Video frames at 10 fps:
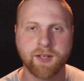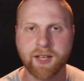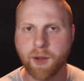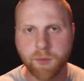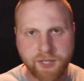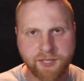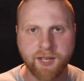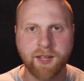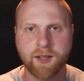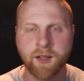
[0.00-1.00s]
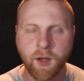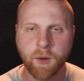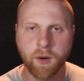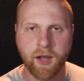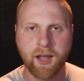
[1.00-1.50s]
Like I was saying,
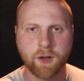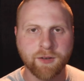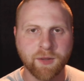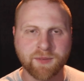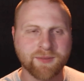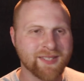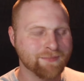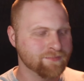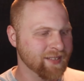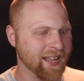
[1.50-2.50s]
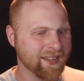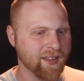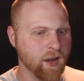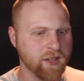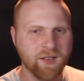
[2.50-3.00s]
I
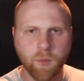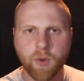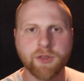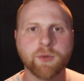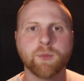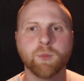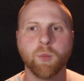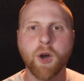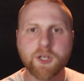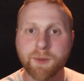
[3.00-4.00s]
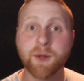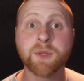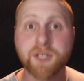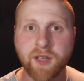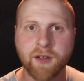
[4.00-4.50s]
didn't want to watch my
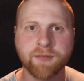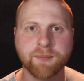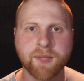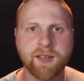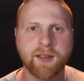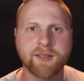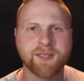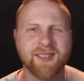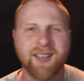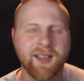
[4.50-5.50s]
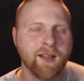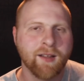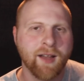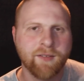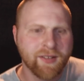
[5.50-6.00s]
own stuff because
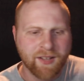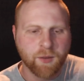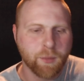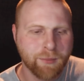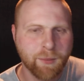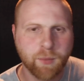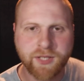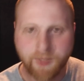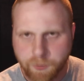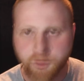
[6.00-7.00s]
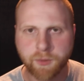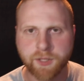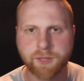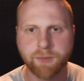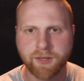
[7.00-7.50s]
I felt I would be presumptuous.